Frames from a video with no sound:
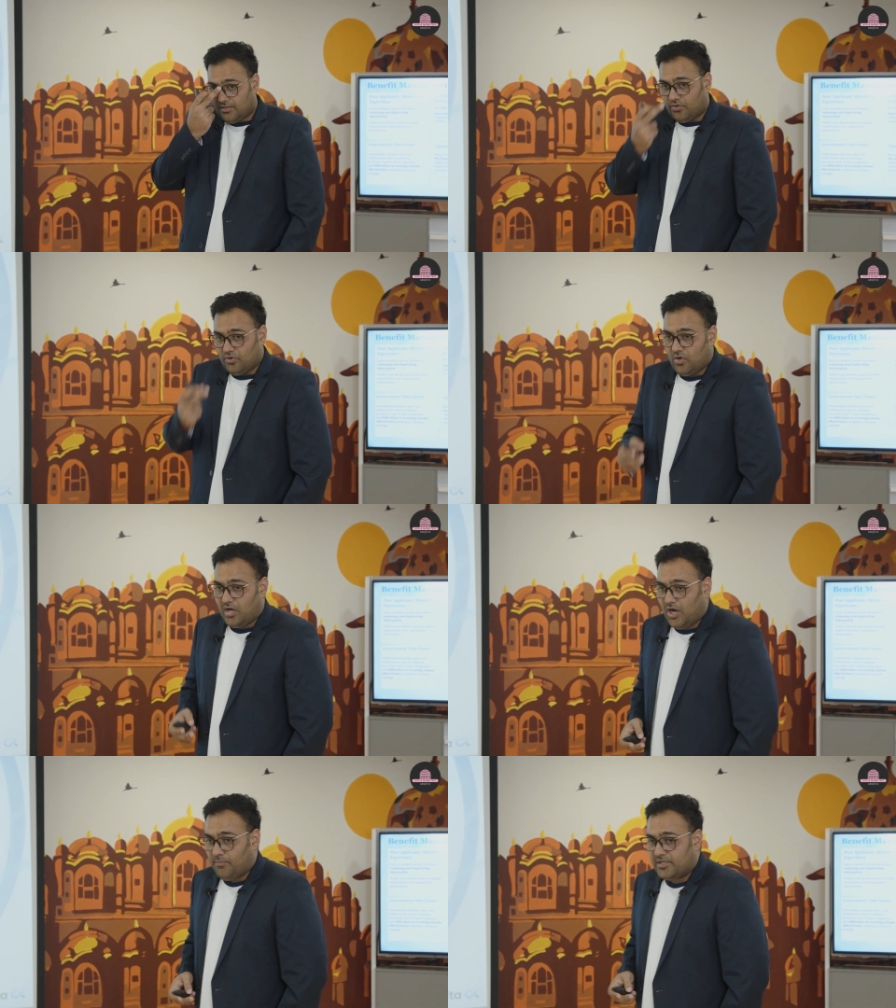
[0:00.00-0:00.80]

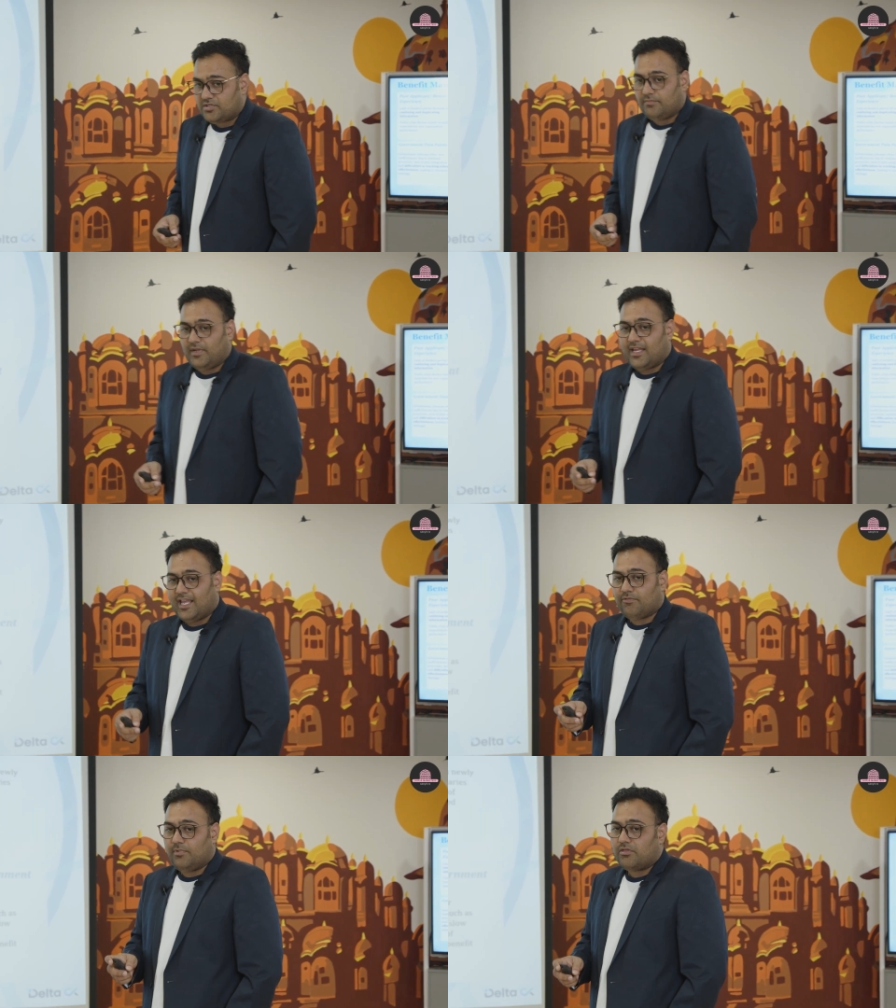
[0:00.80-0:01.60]
how much money
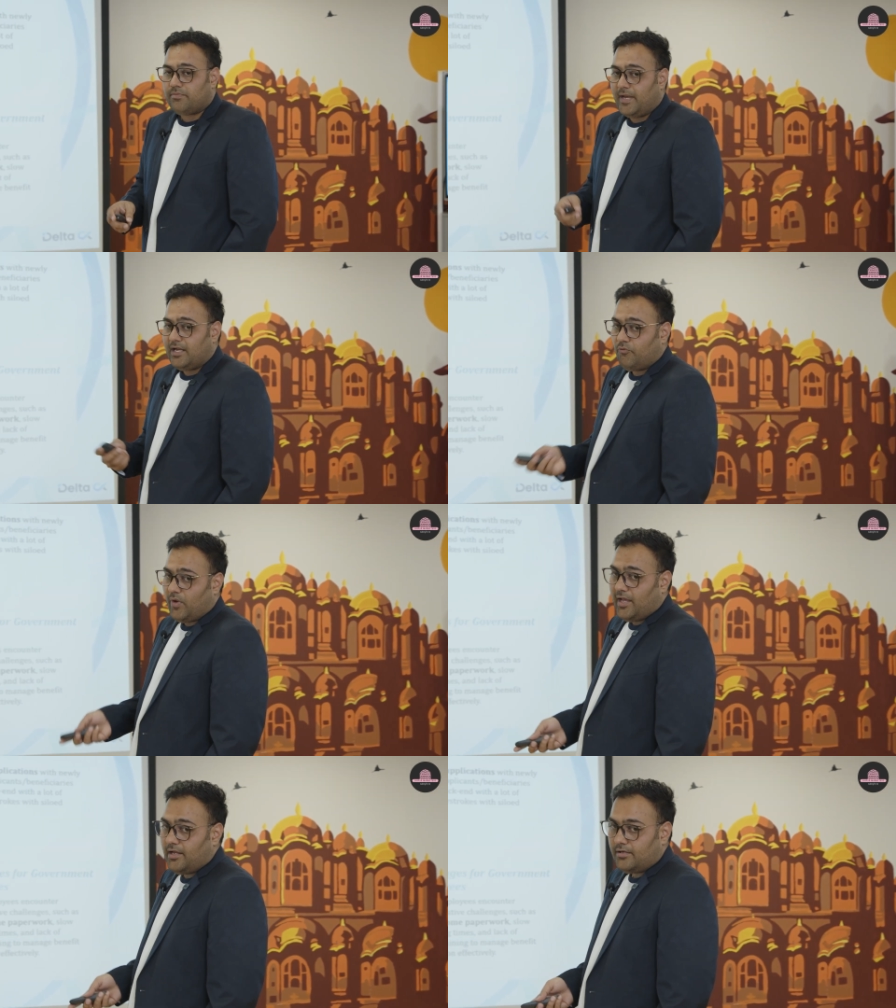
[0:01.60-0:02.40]
has been spent
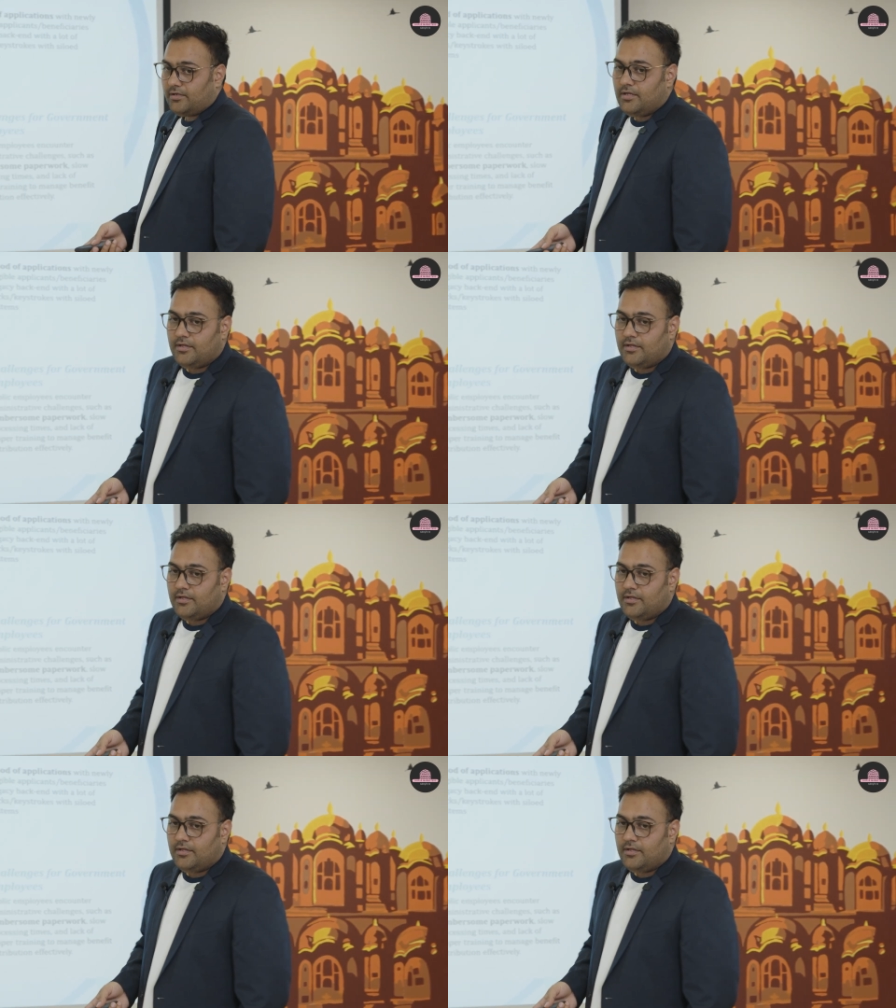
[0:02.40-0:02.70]
where,